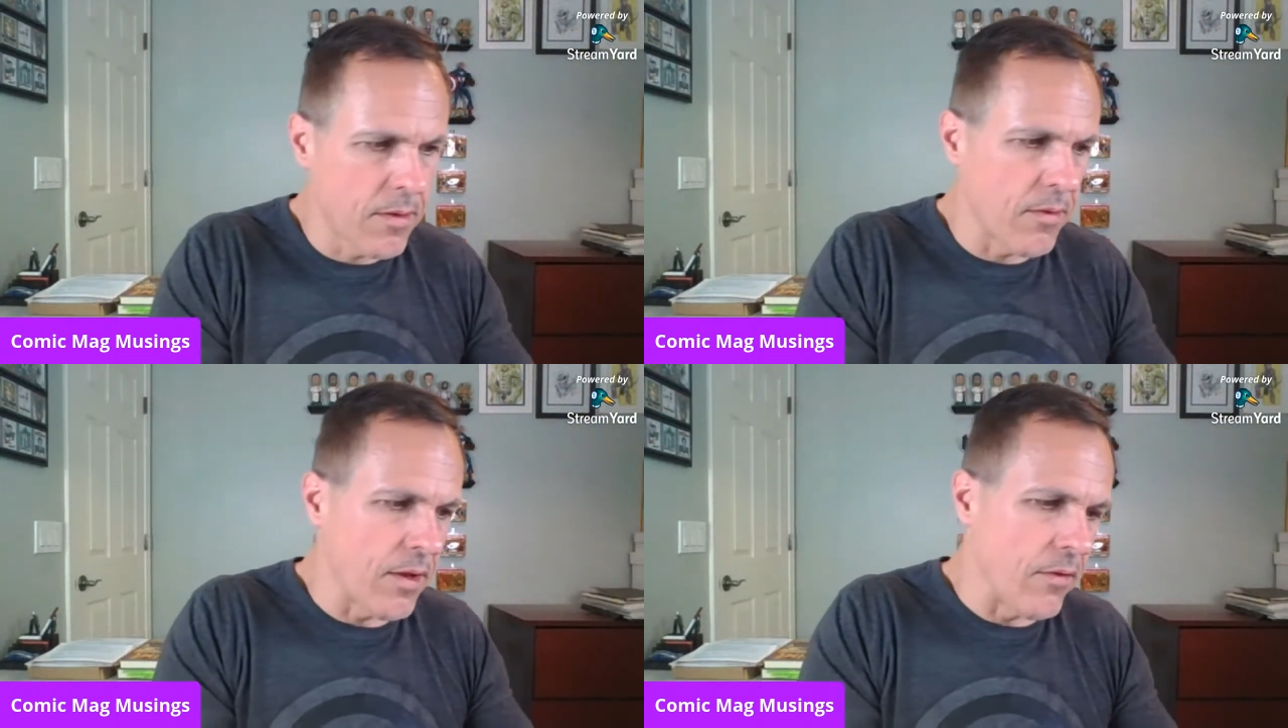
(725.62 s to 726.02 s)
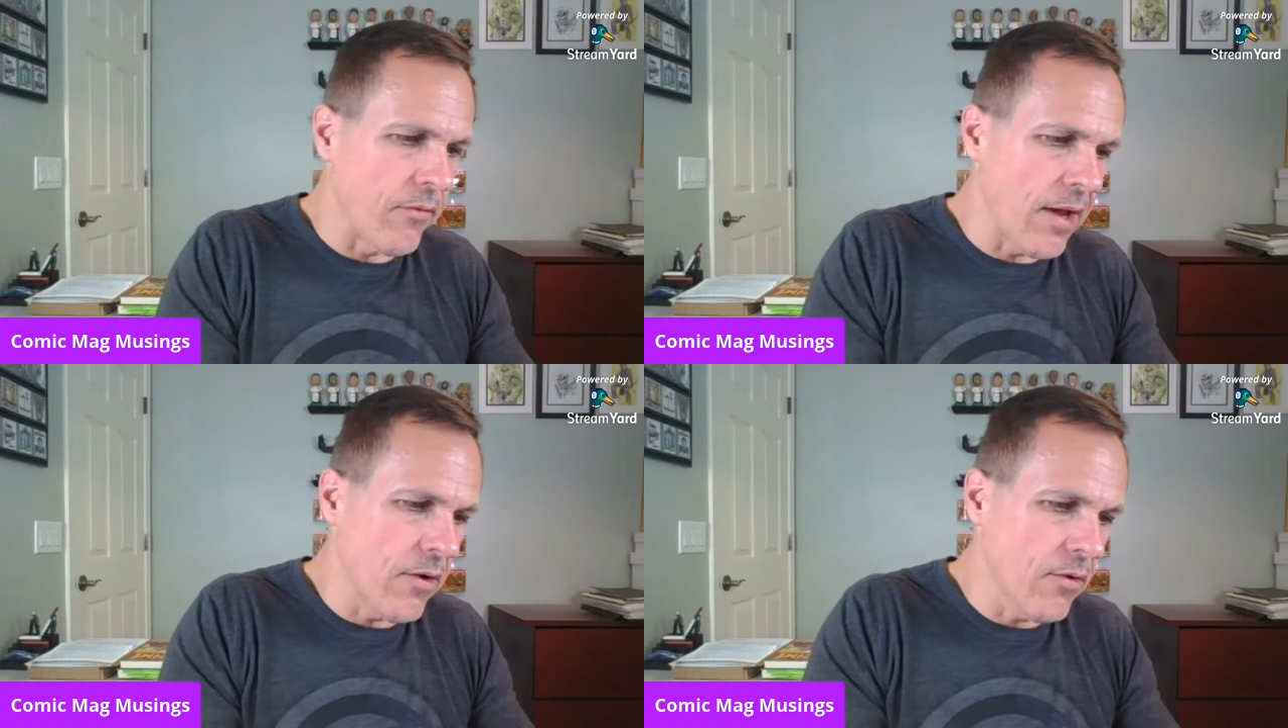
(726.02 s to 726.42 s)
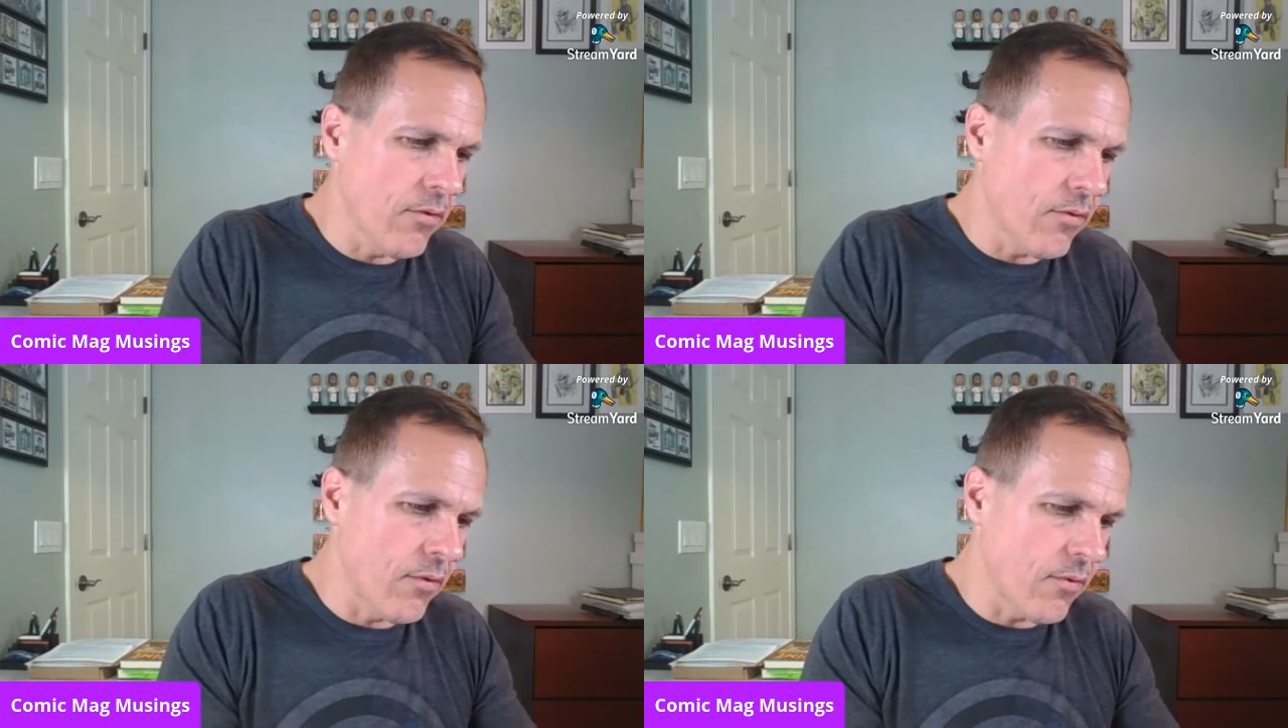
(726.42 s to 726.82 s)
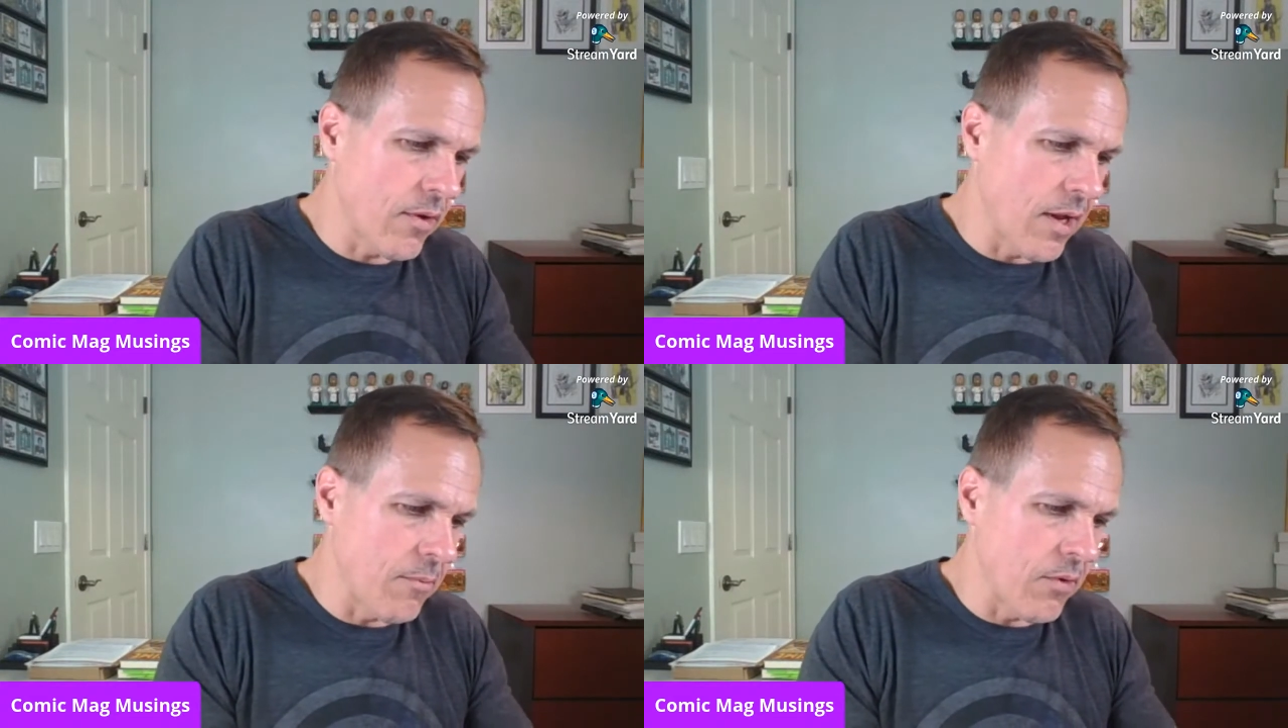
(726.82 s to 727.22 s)
The Invaders, it's the
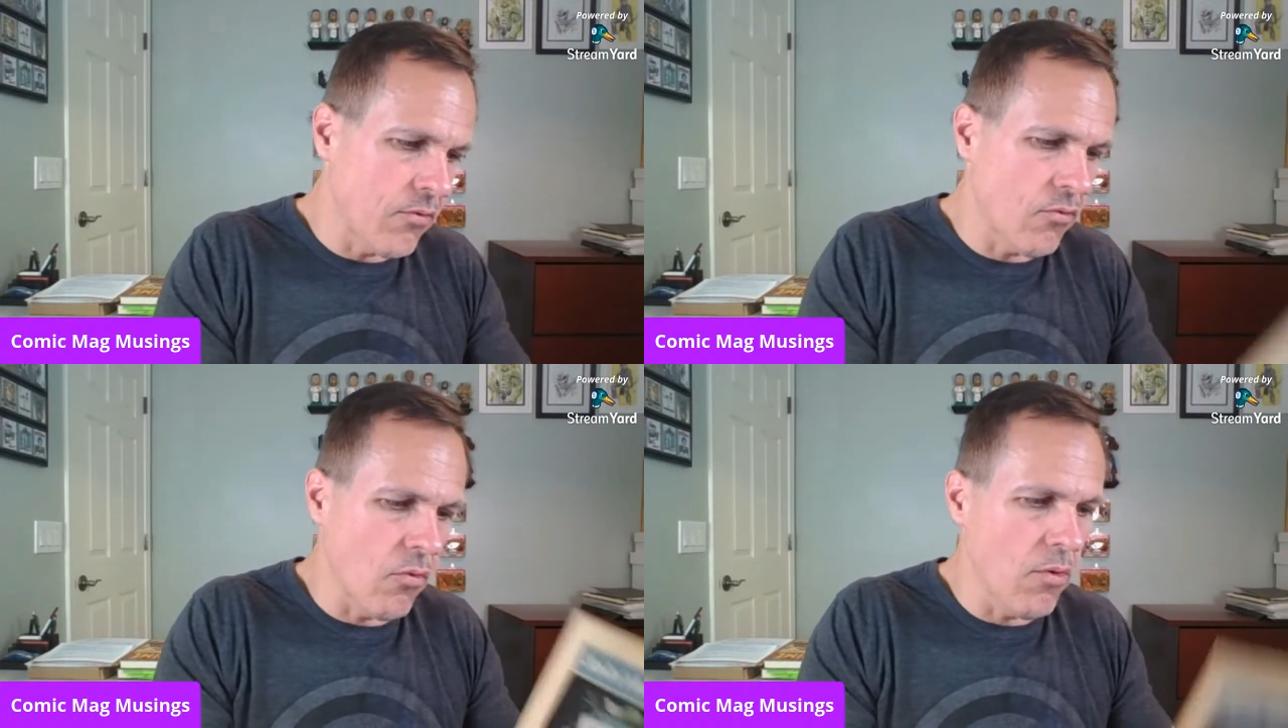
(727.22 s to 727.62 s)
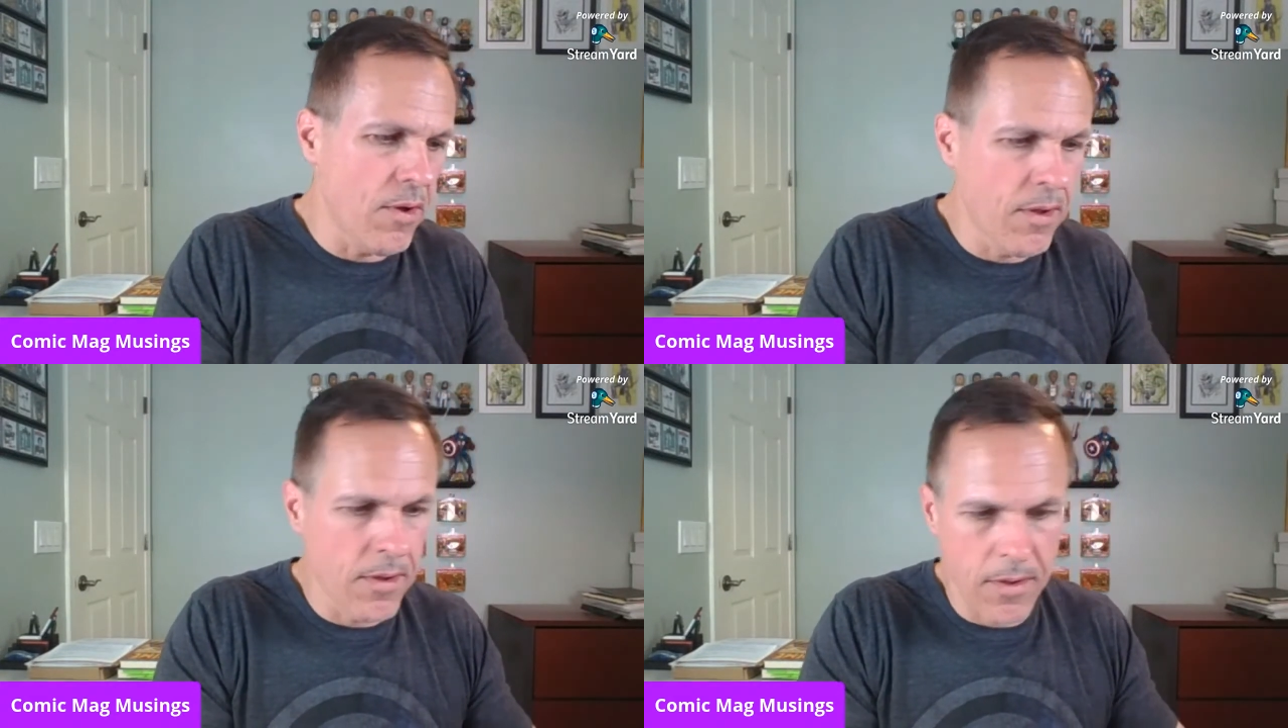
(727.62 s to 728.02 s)
name of the story.